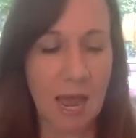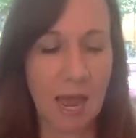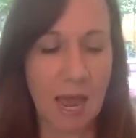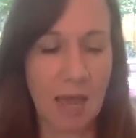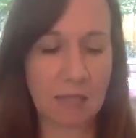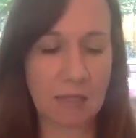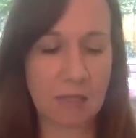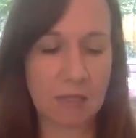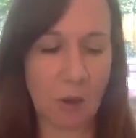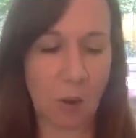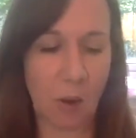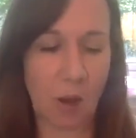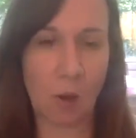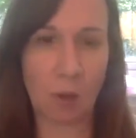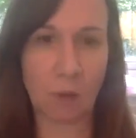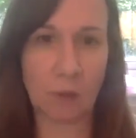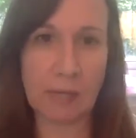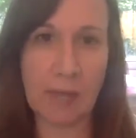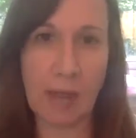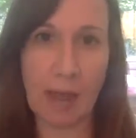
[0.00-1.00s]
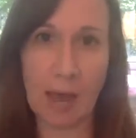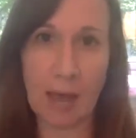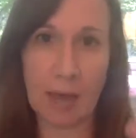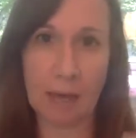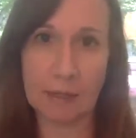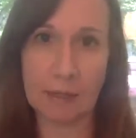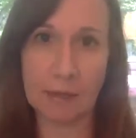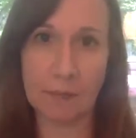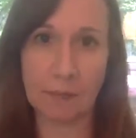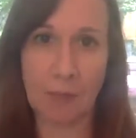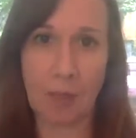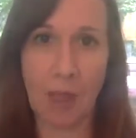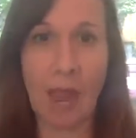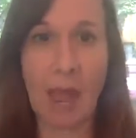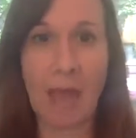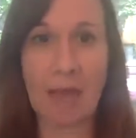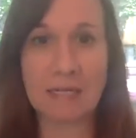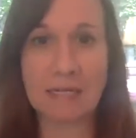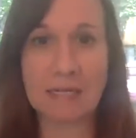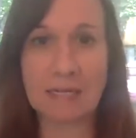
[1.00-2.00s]
And so I
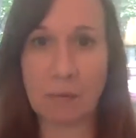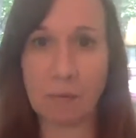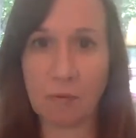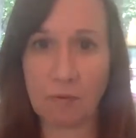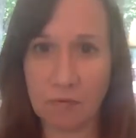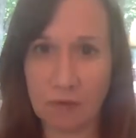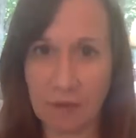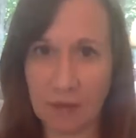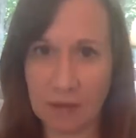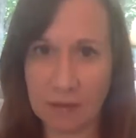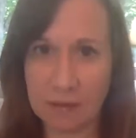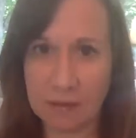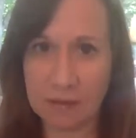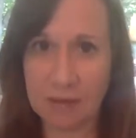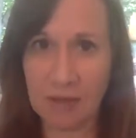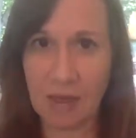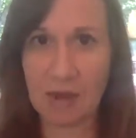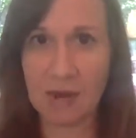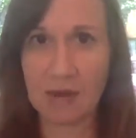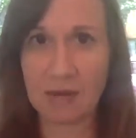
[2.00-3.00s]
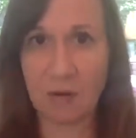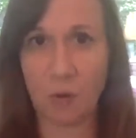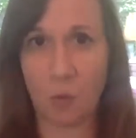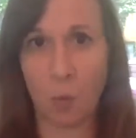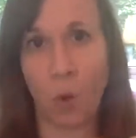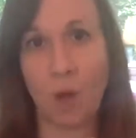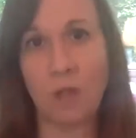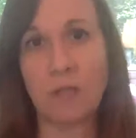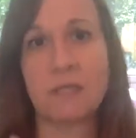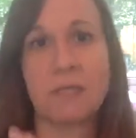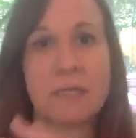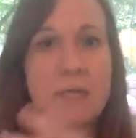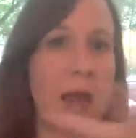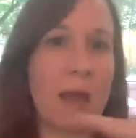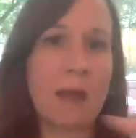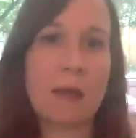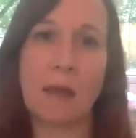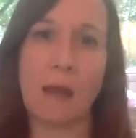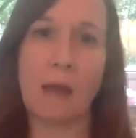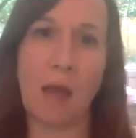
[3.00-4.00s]
add some of this, and once
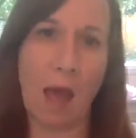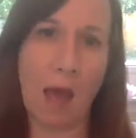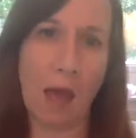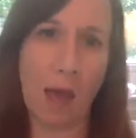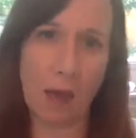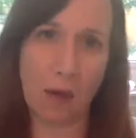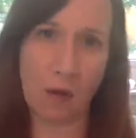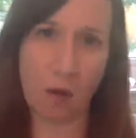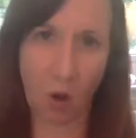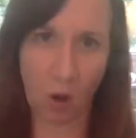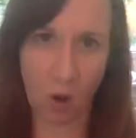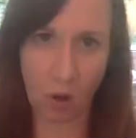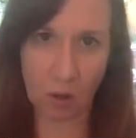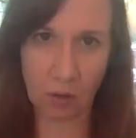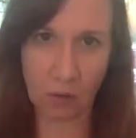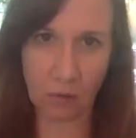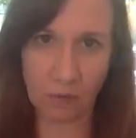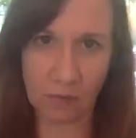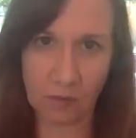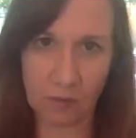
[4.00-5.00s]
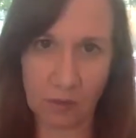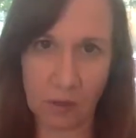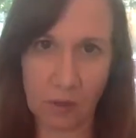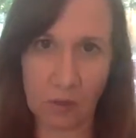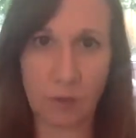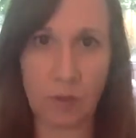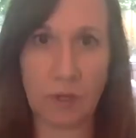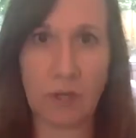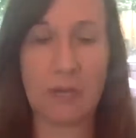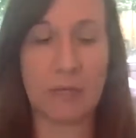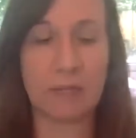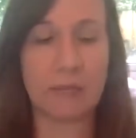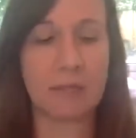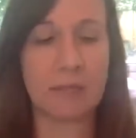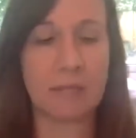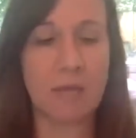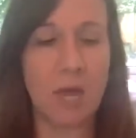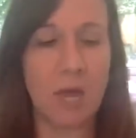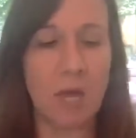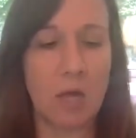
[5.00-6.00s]
I add all of the
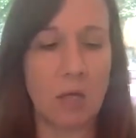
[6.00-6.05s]
ingredients,